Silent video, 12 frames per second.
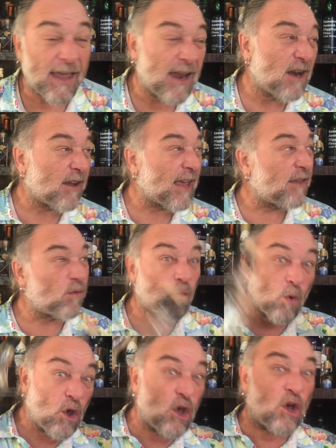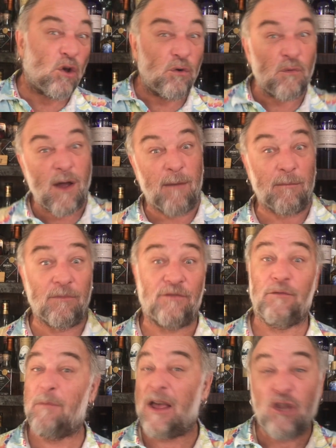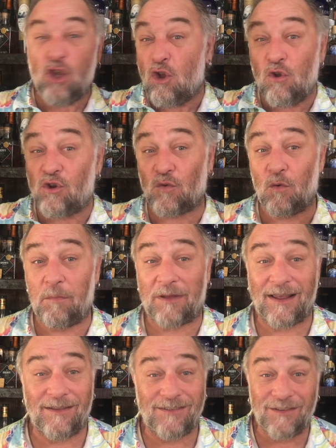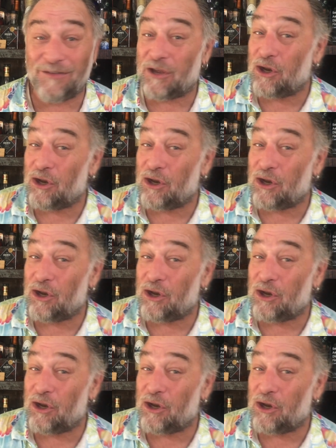and I guess world rums from unusual places